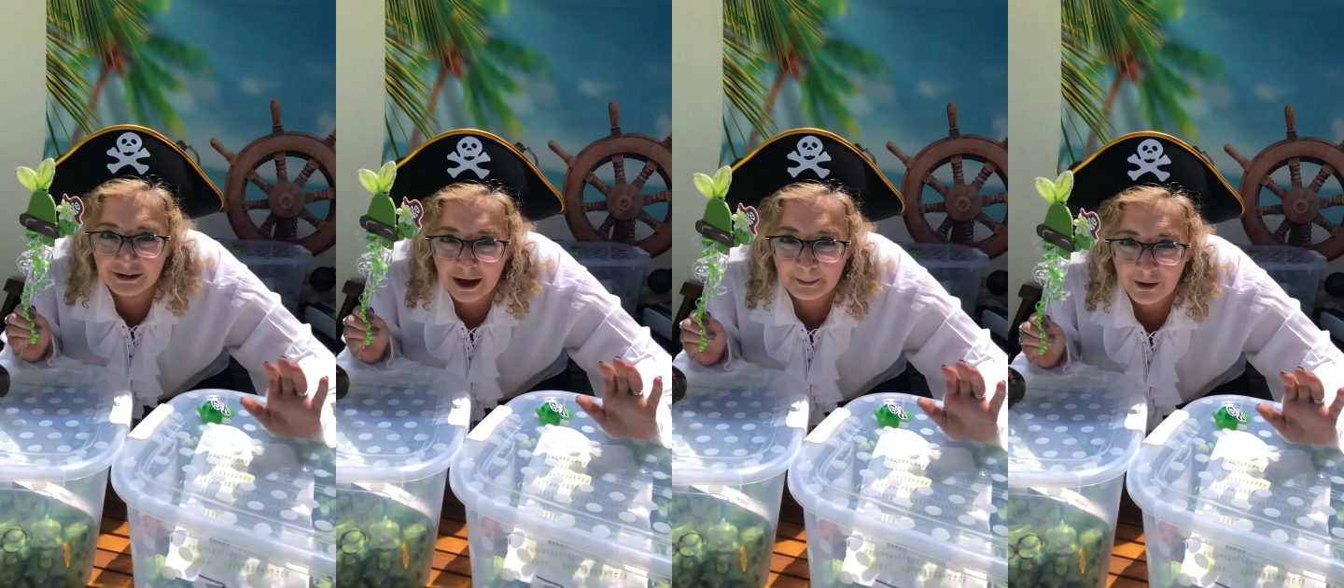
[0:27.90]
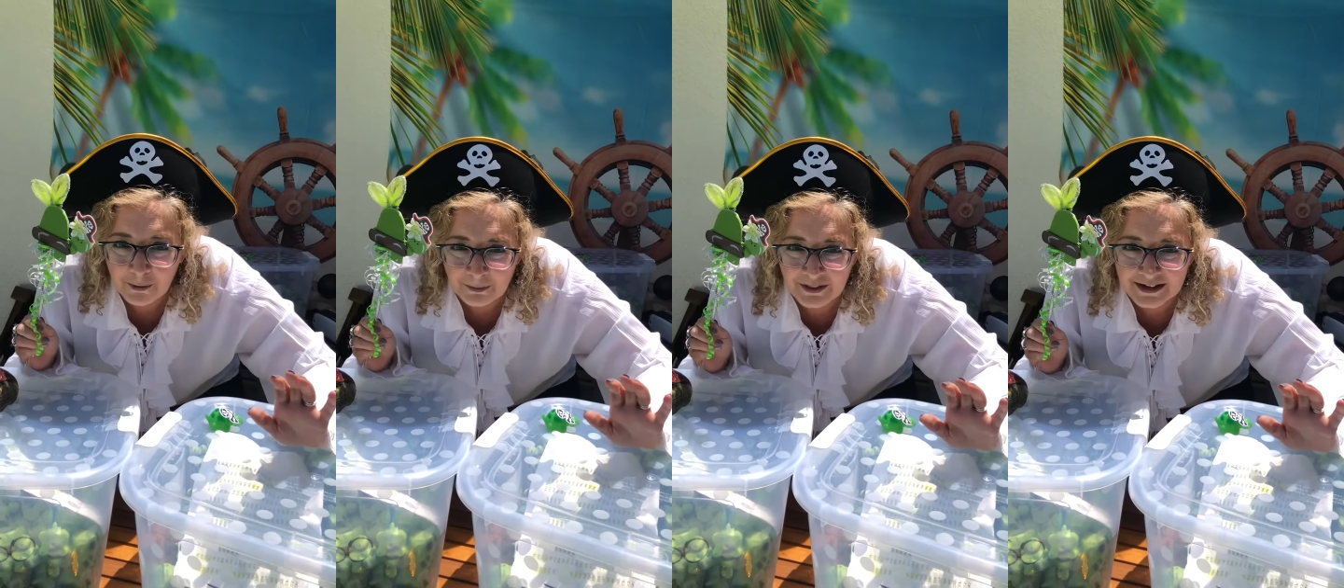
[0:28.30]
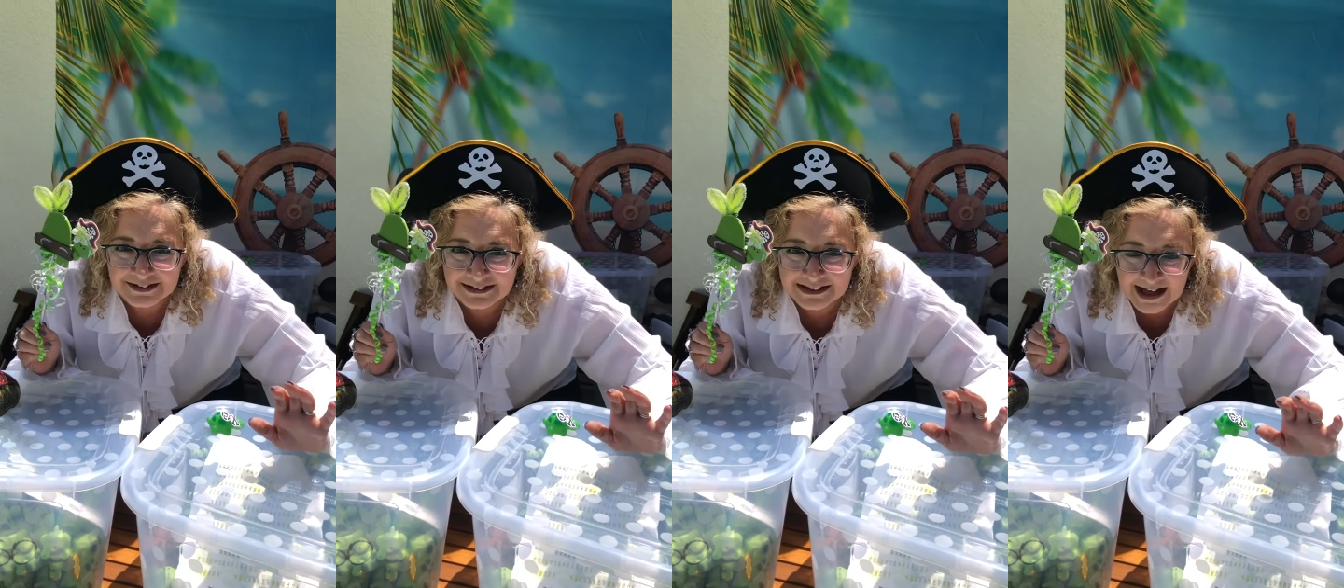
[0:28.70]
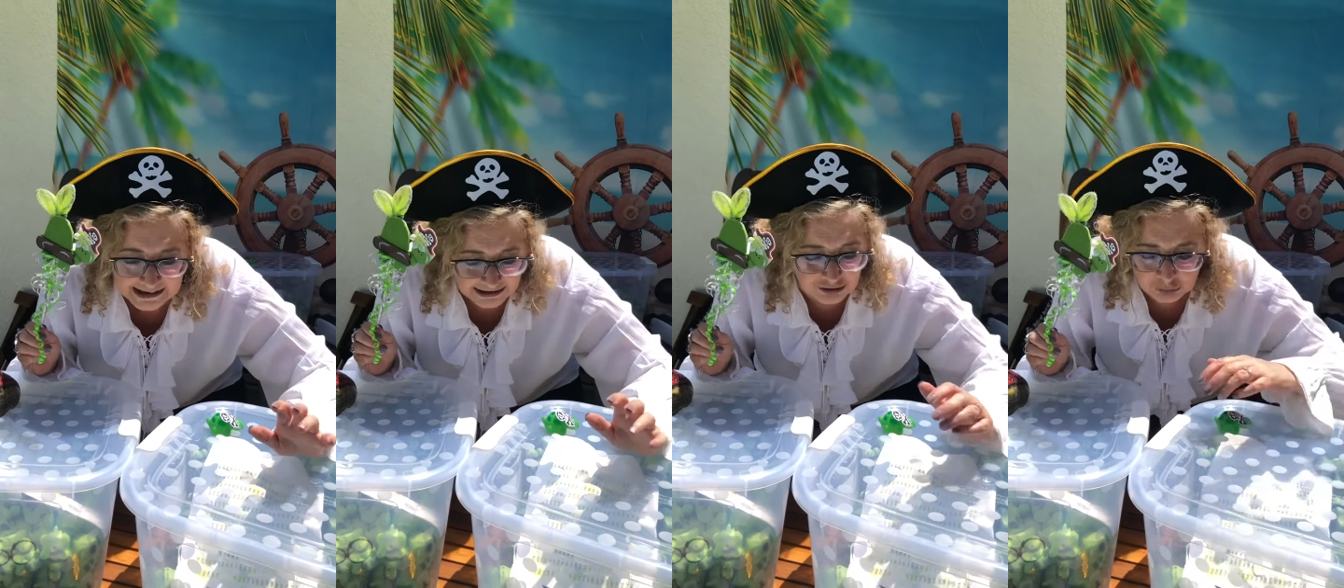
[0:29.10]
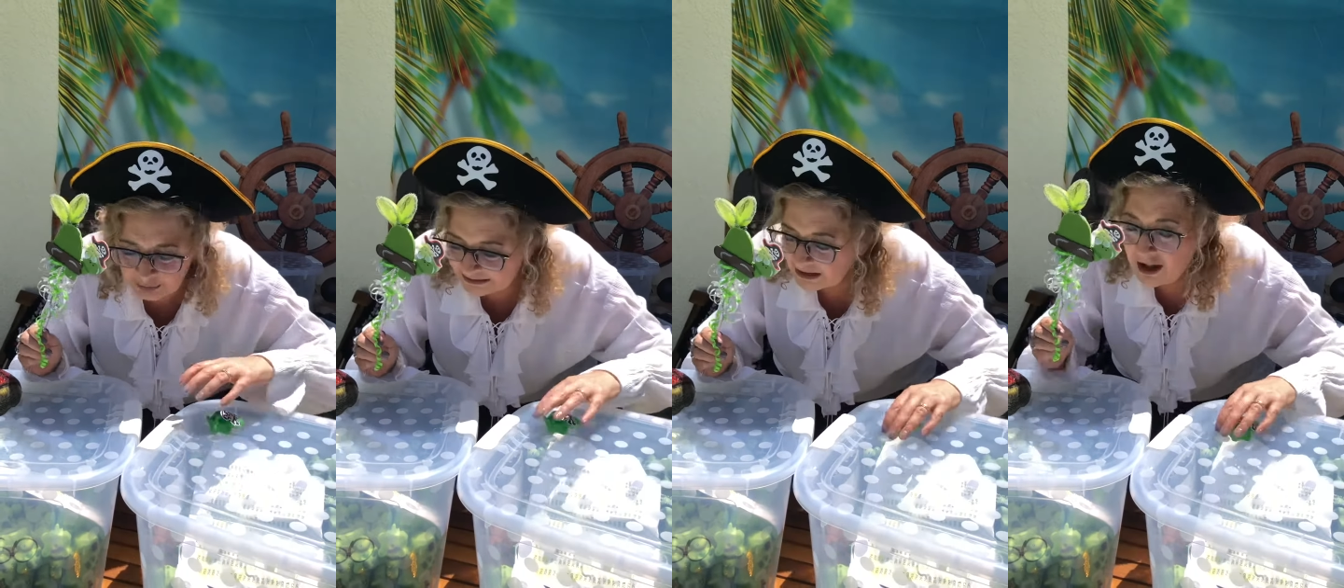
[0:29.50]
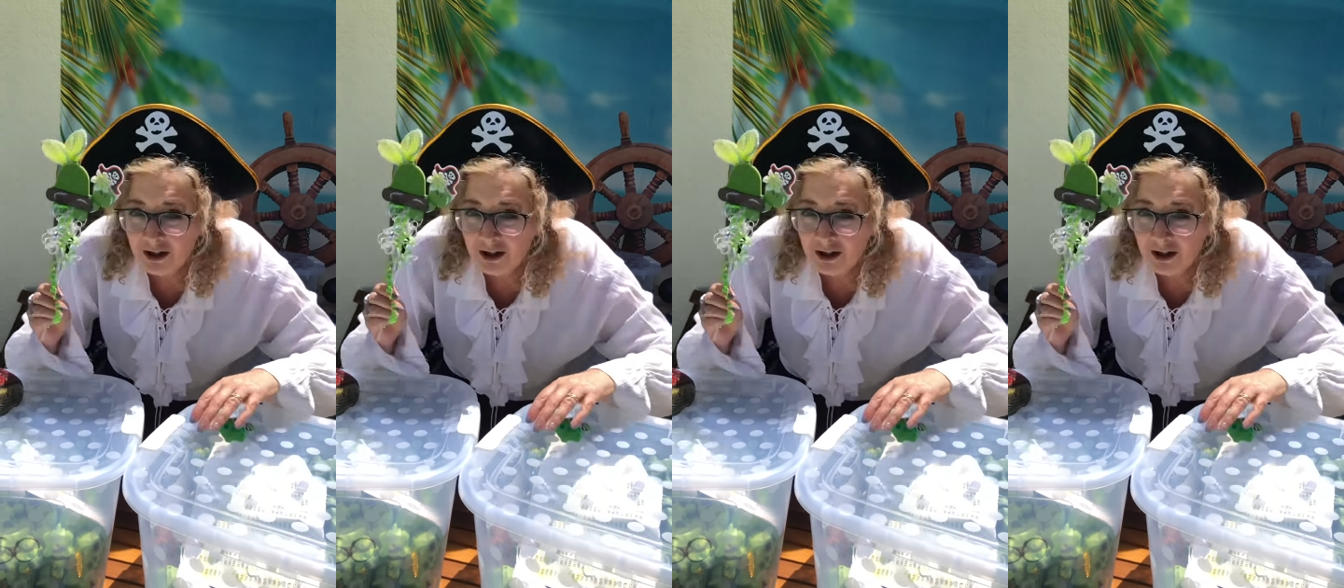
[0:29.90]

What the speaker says: coming home with us today, including